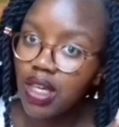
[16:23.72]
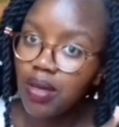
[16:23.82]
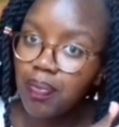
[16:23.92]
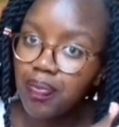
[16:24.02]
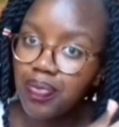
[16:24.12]

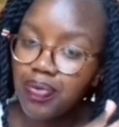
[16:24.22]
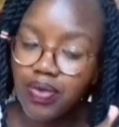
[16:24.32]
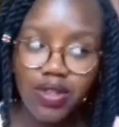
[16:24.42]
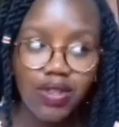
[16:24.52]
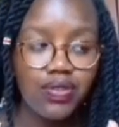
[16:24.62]
Yep,
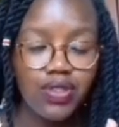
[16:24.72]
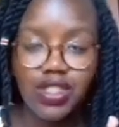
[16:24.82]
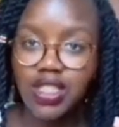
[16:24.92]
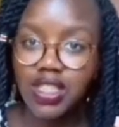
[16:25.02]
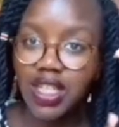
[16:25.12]

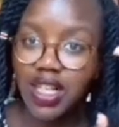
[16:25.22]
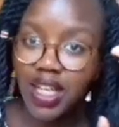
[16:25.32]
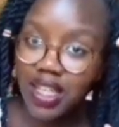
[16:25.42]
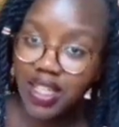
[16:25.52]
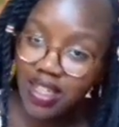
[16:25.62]
they've
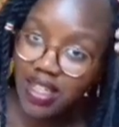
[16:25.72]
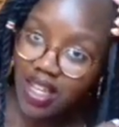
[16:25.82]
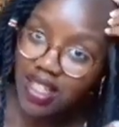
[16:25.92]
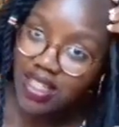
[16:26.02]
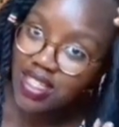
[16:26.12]
twisted it
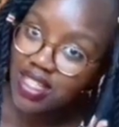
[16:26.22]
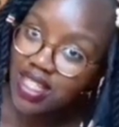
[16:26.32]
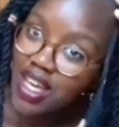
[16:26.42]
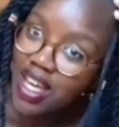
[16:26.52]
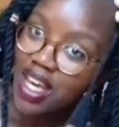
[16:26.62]
like
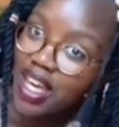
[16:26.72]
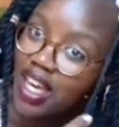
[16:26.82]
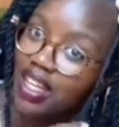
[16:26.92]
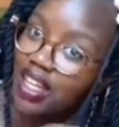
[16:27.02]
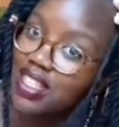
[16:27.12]
that,
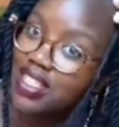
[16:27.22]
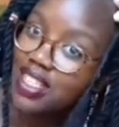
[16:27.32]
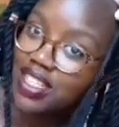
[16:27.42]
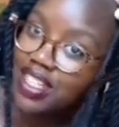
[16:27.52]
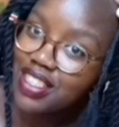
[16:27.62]

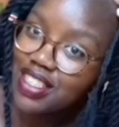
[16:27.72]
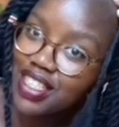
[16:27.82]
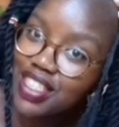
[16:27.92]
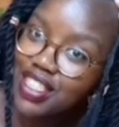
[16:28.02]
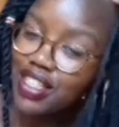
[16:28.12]
and let's say it
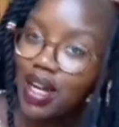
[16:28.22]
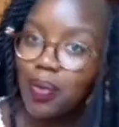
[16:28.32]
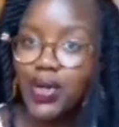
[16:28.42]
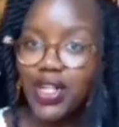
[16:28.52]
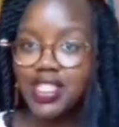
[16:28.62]
has
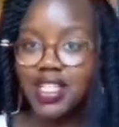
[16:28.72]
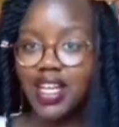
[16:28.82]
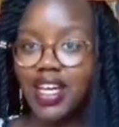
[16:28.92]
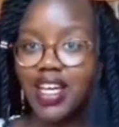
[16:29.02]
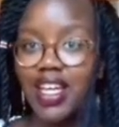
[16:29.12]
reached a
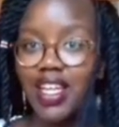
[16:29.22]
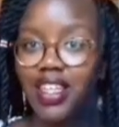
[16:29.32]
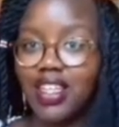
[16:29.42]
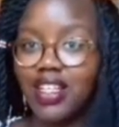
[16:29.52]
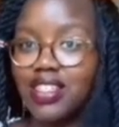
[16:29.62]
point
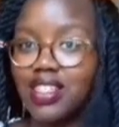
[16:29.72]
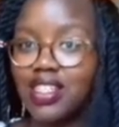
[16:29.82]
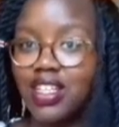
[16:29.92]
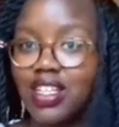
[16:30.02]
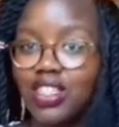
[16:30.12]
like
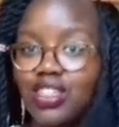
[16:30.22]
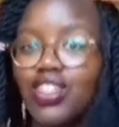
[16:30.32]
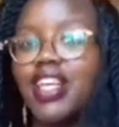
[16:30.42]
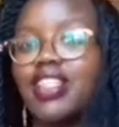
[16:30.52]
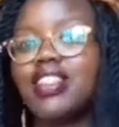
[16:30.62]
this.
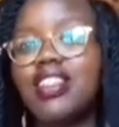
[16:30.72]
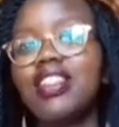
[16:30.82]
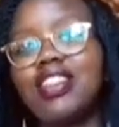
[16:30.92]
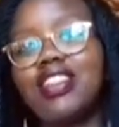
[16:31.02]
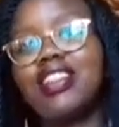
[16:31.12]
So you
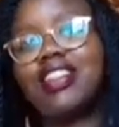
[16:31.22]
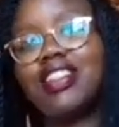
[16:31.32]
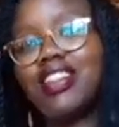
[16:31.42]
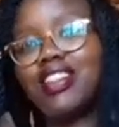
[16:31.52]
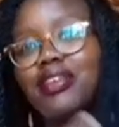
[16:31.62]
can see this
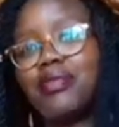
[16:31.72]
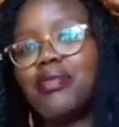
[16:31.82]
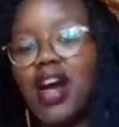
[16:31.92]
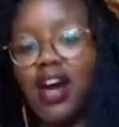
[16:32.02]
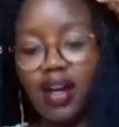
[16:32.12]
isn't the
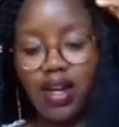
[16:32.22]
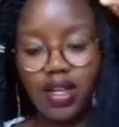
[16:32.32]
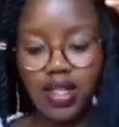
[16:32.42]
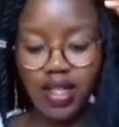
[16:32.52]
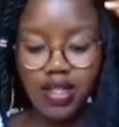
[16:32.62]
same
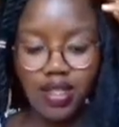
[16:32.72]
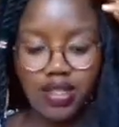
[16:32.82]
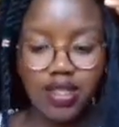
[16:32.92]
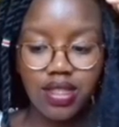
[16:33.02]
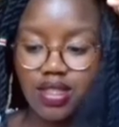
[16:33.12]

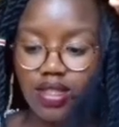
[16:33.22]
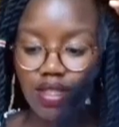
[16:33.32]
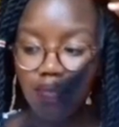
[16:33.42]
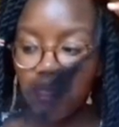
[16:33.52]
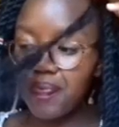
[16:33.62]
length as
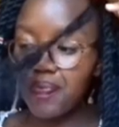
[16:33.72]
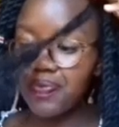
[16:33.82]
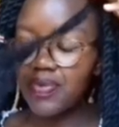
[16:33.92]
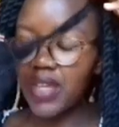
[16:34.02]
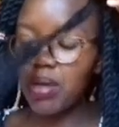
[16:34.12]
this,
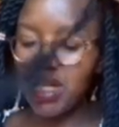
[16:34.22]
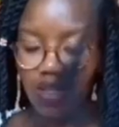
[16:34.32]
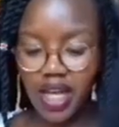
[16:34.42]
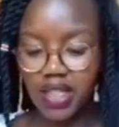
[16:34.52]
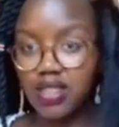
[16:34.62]

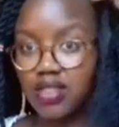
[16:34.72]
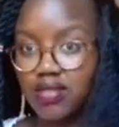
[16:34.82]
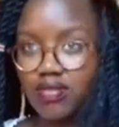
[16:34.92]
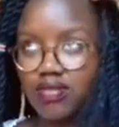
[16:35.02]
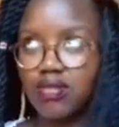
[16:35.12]
I mean
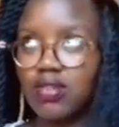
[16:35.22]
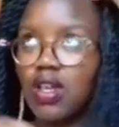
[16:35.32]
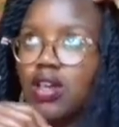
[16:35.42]
height.